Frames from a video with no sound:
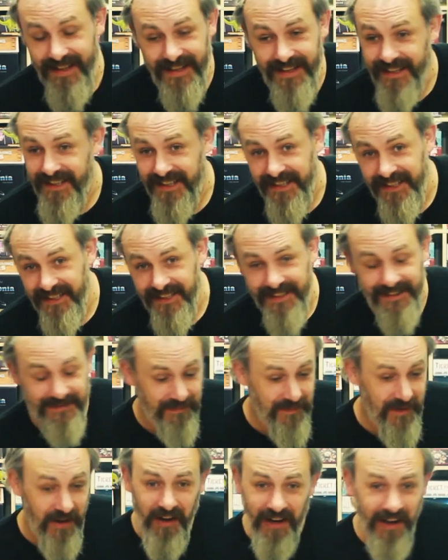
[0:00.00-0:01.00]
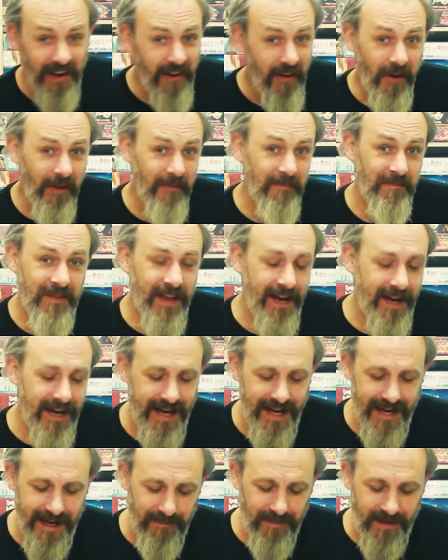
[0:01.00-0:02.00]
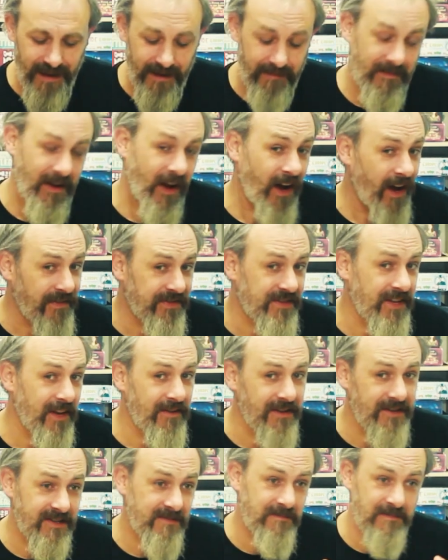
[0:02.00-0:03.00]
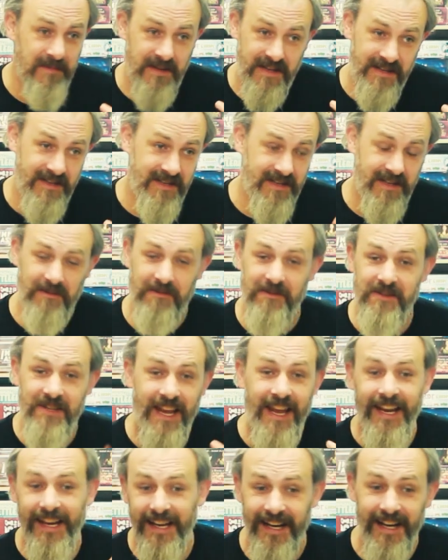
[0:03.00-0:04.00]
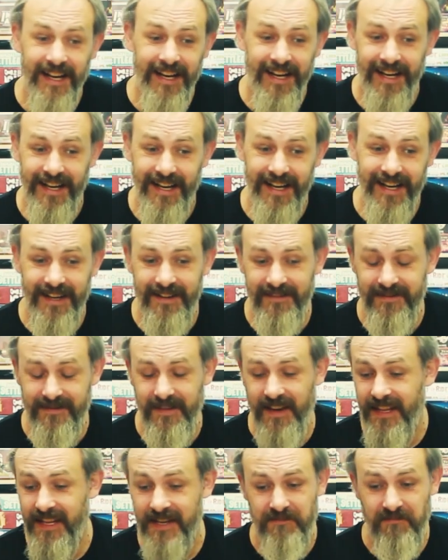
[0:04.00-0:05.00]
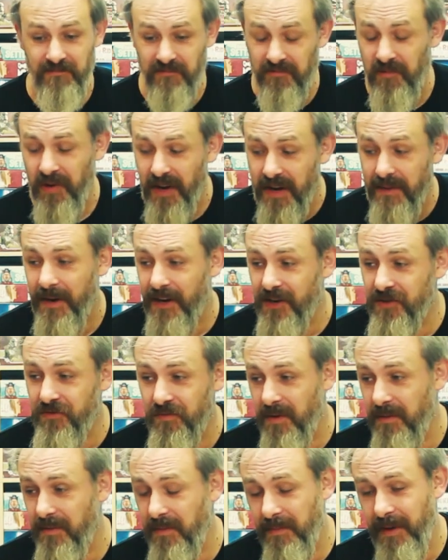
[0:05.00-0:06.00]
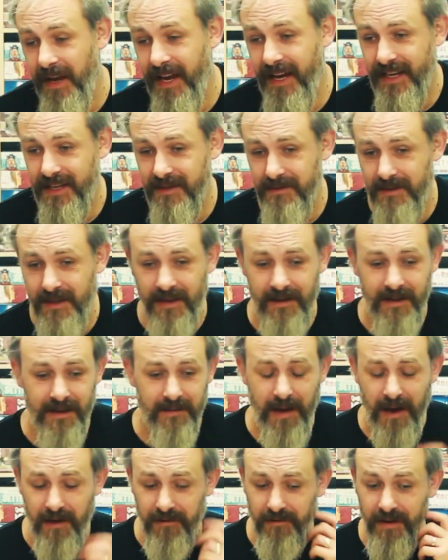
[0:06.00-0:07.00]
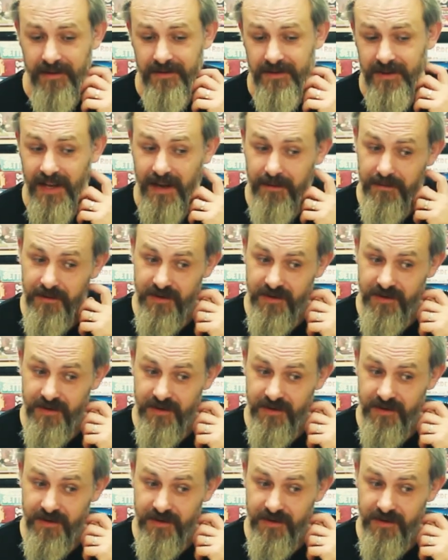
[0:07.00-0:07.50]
Not a lot. Um, Stone has been still seeing a uh, thing that's pretty much all we've been playing is the Battlegrounds on that.